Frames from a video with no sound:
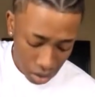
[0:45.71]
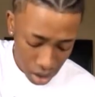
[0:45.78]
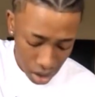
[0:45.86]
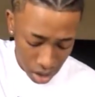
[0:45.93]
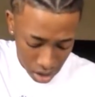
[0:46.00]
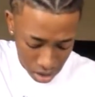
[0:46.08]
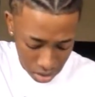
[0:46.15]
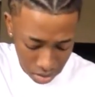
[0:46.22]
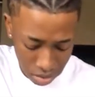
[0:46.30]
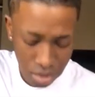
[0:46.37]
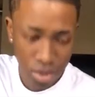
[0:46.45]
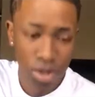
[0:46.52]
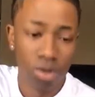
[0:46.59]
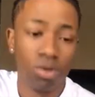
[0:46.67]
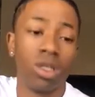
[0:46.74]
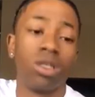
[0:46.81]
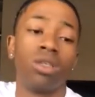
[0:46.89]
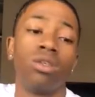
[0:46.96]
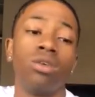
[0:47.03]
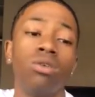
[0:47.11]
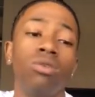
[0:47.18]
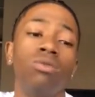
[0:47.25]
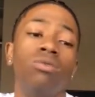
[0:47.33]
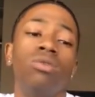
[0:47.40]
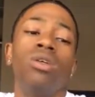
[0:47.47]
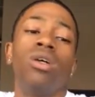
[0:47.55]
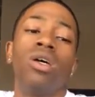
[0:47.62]
with, um, with this dude,
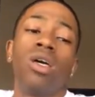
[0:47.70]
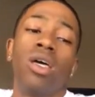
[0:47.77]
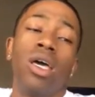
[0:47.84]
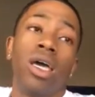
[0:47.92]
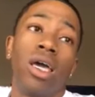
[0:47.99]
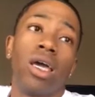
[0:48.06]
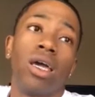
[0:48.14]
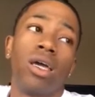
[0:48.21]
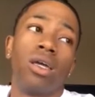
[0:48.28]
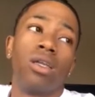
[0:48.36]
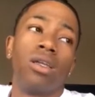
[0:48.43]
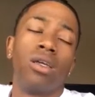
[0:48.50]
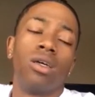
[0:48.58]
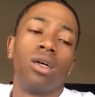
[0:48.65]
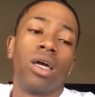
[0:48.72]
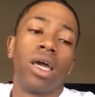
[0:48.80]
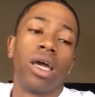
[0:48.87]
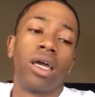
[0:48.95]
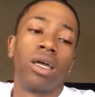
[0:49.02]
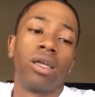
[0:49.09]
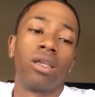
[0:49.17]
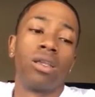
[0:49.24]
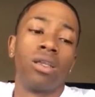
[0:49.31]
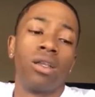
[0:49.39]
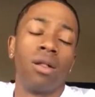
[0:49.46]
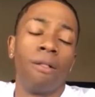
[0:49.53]
and, and